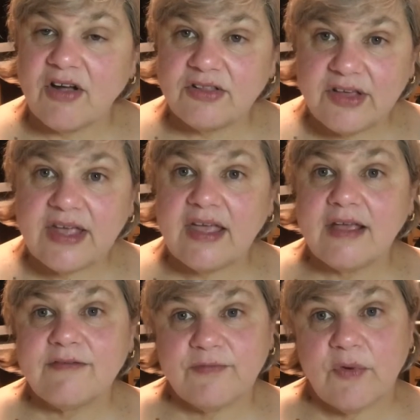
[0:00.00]
are
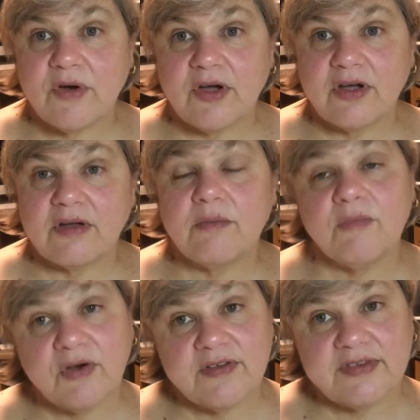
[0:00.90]
looking for
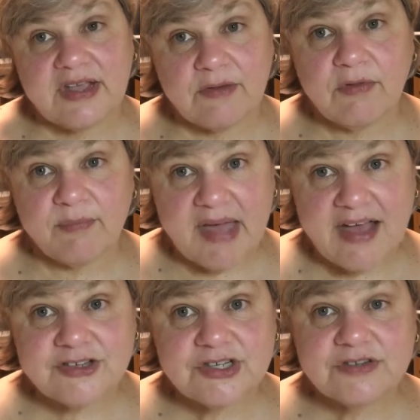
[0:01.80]
more of an equal
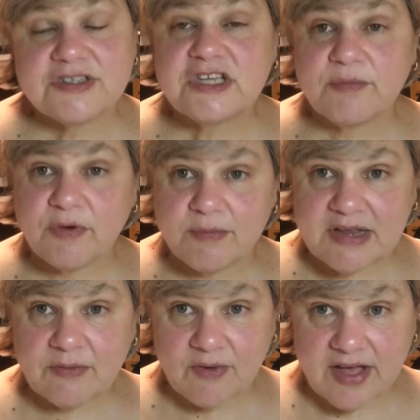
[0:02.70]
match,
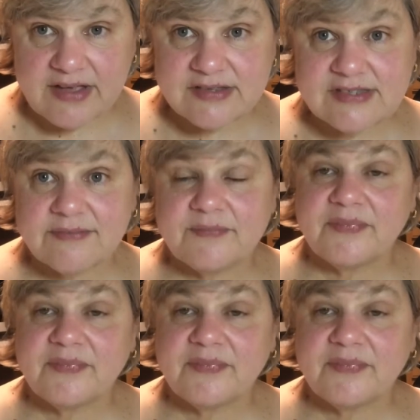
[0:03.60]
temperament-wise,